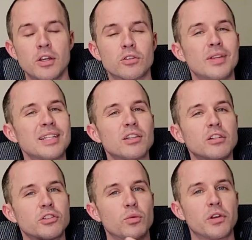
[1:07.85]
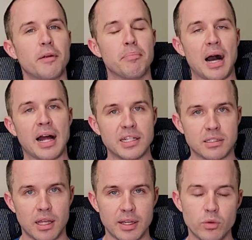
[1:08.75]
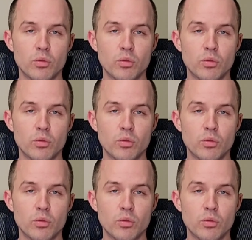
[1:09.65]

So that's also what our body's like.